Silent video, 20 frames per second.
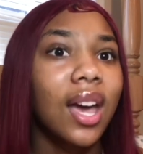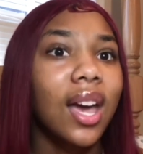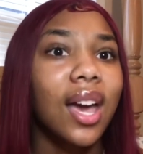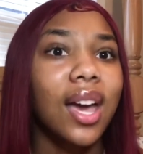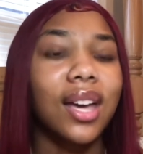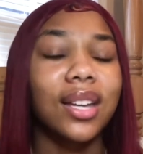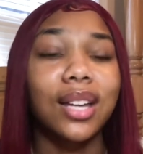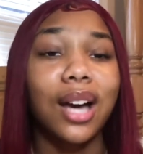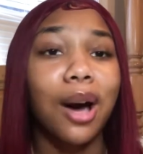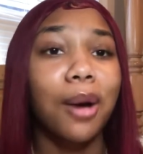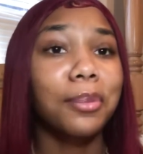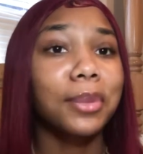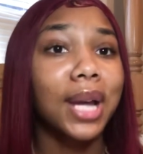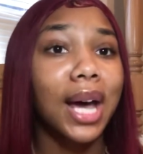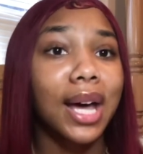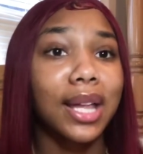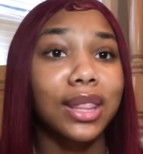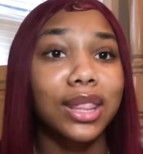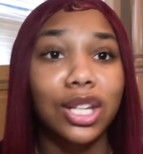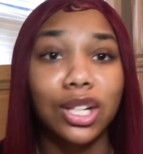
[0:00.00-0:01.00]
And y'all, I'm
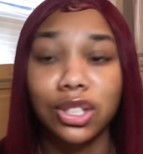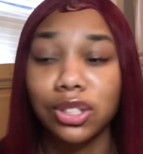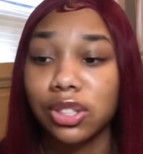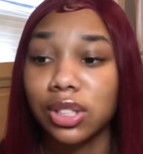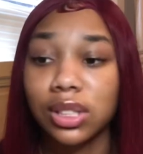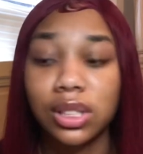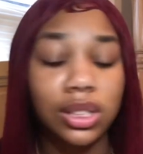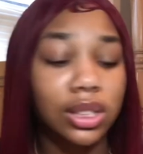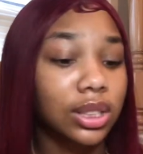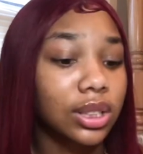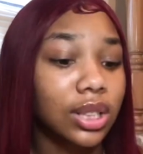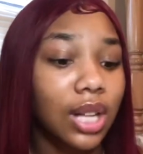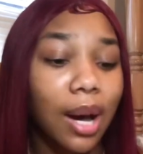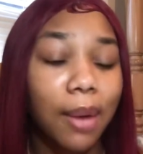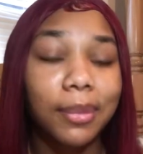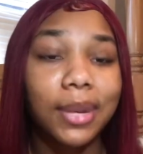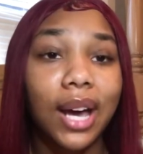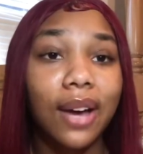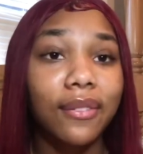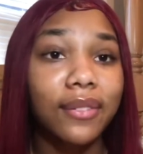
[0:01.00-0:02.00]
not thirsty. I'm
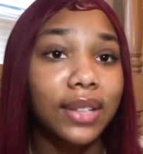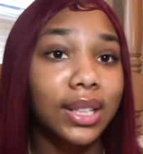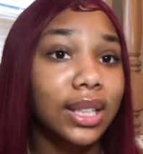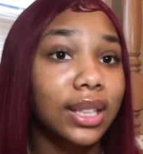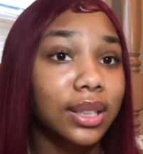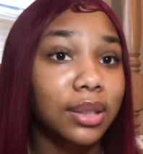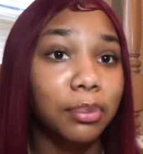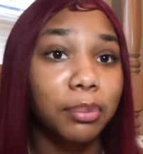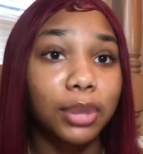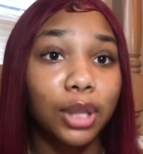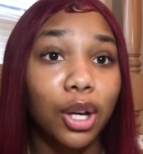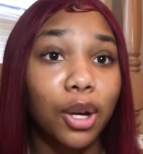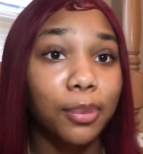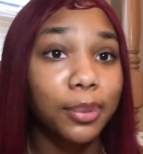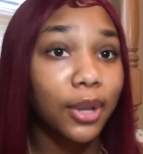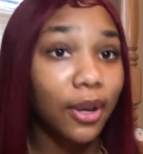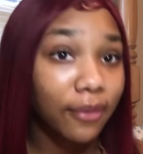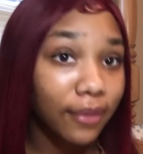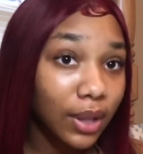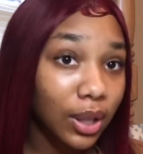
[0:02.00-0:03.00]
not finna blow up
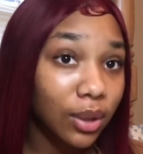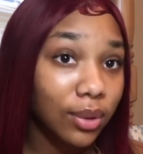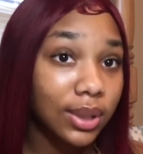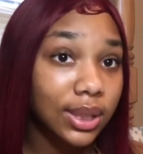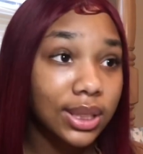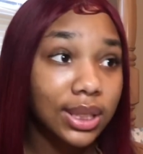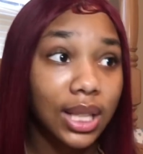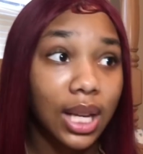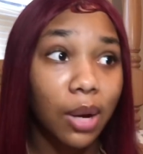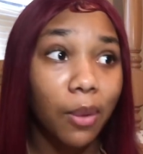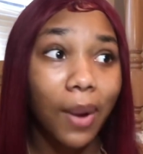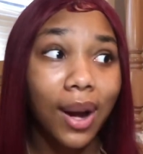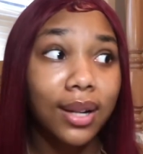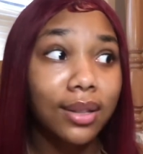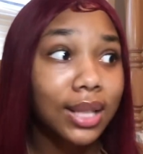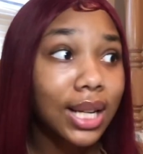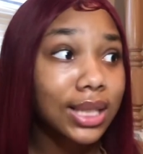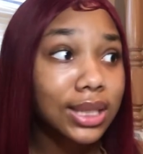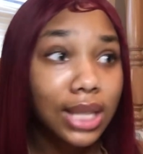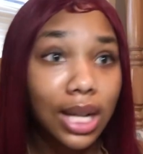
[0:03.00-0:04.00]
your phone and say, why you
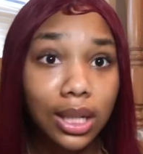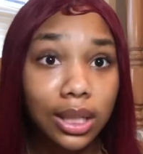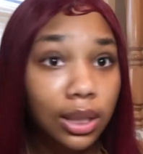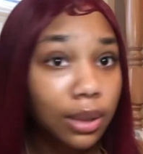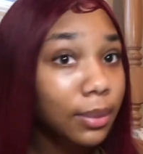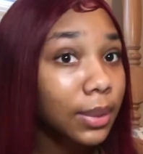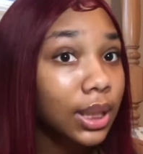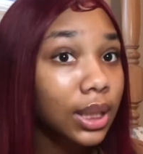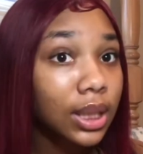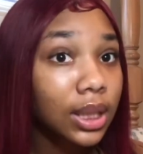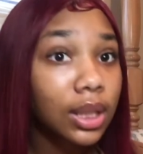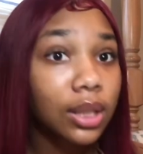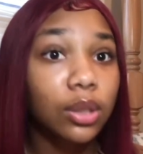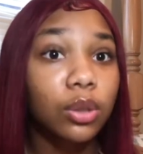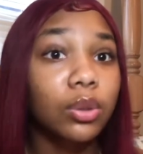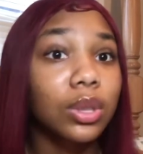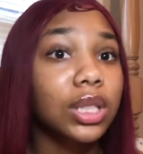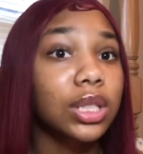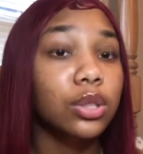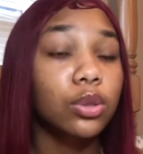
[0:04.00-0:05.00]
not talking to me and
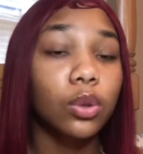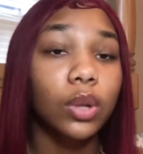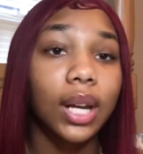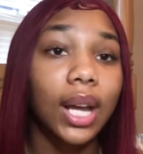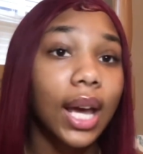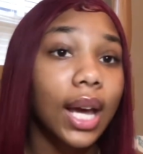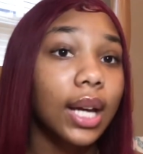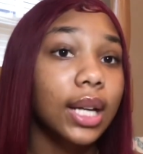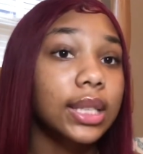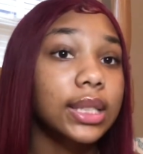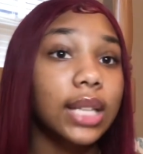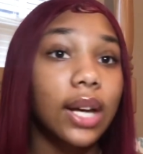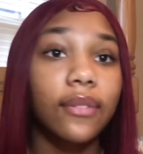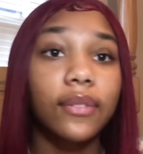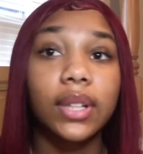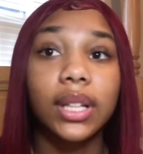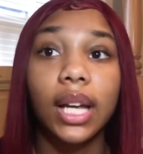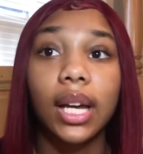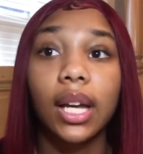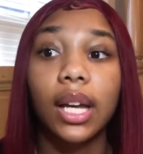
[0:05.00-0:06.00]
doing this, doing that? Because I
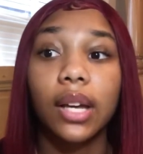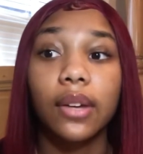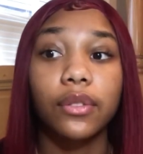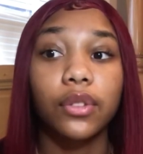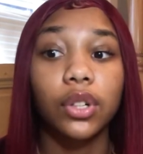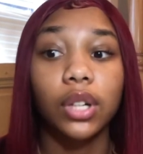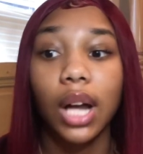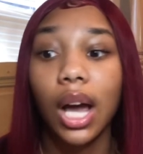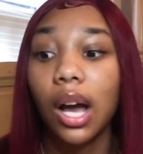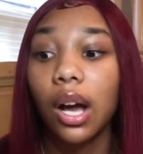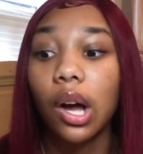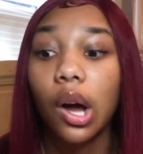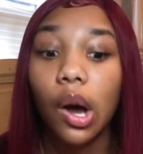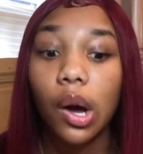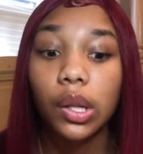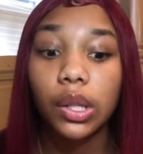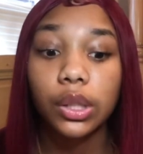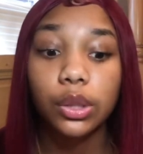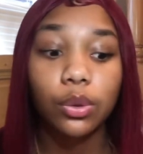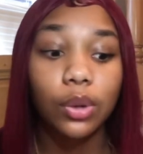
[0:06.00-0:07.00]
feel like if you're not
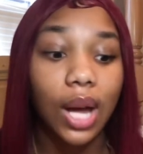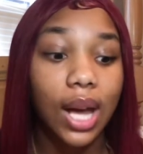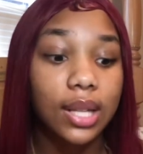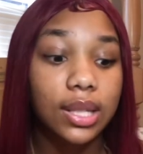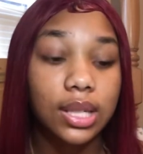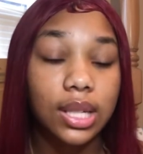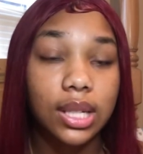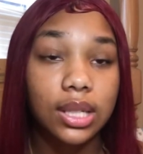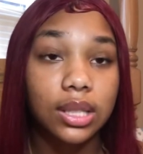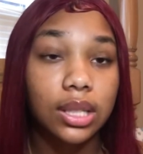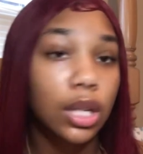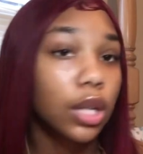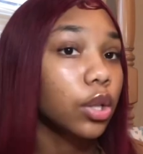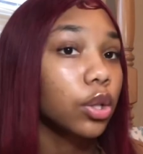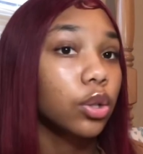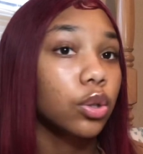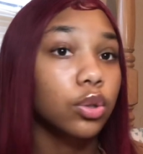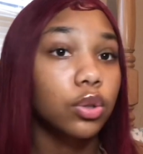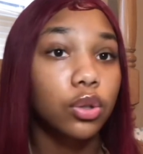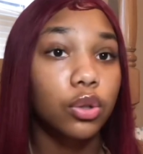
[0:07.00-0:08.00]
calling, you're not texting, you
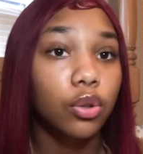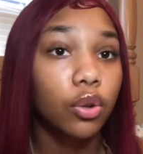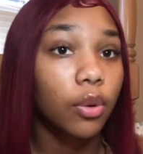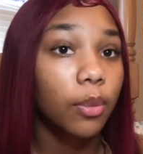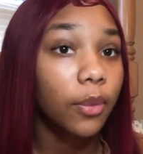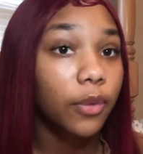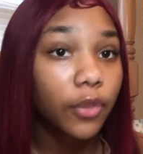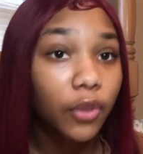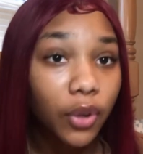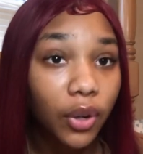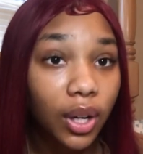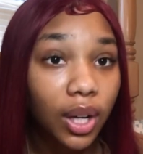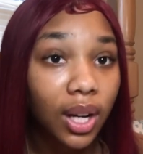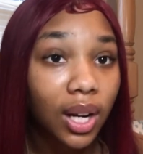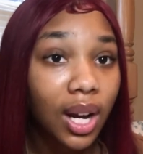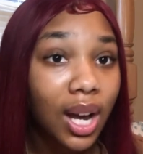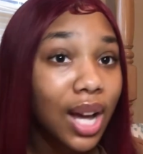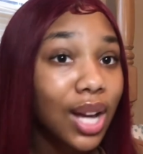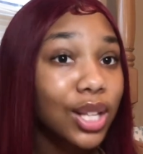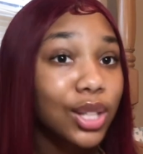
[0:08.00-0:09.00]
used to do it before,
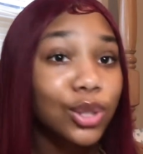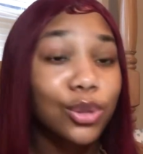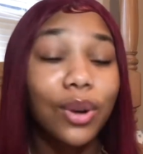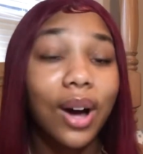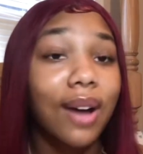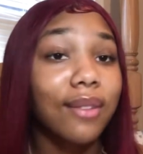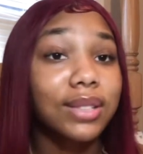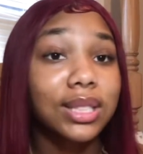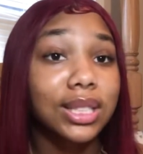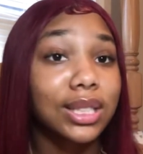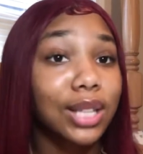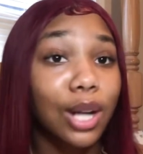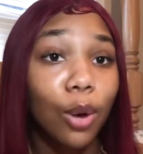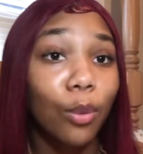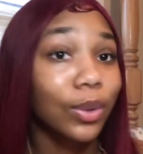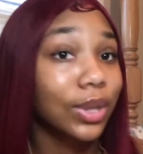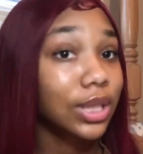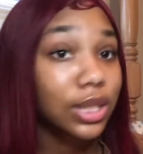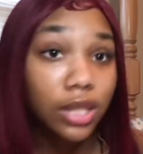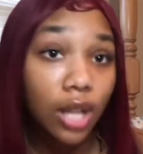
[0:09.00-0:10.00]
you obviously don't
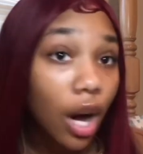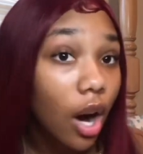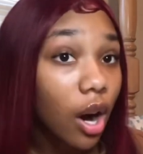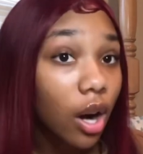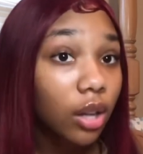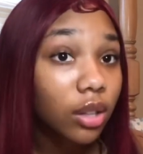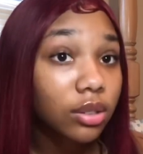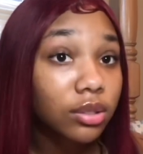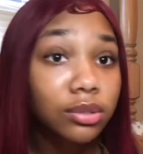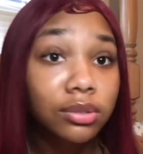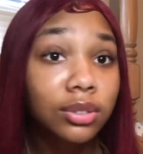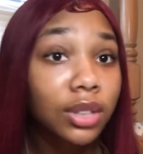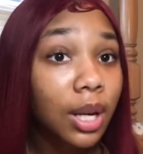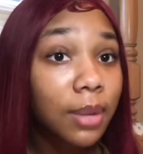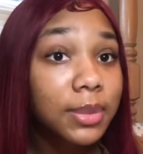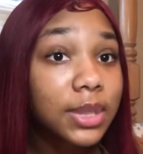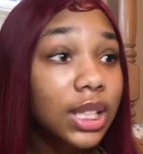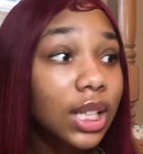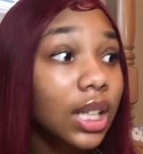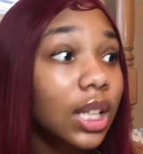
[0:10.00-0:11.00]
want to talk. You know what I'm
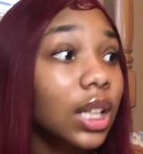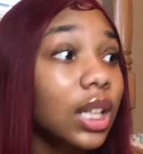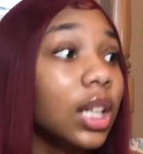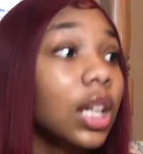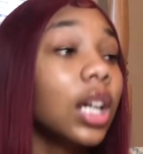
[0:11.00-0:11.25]
saying?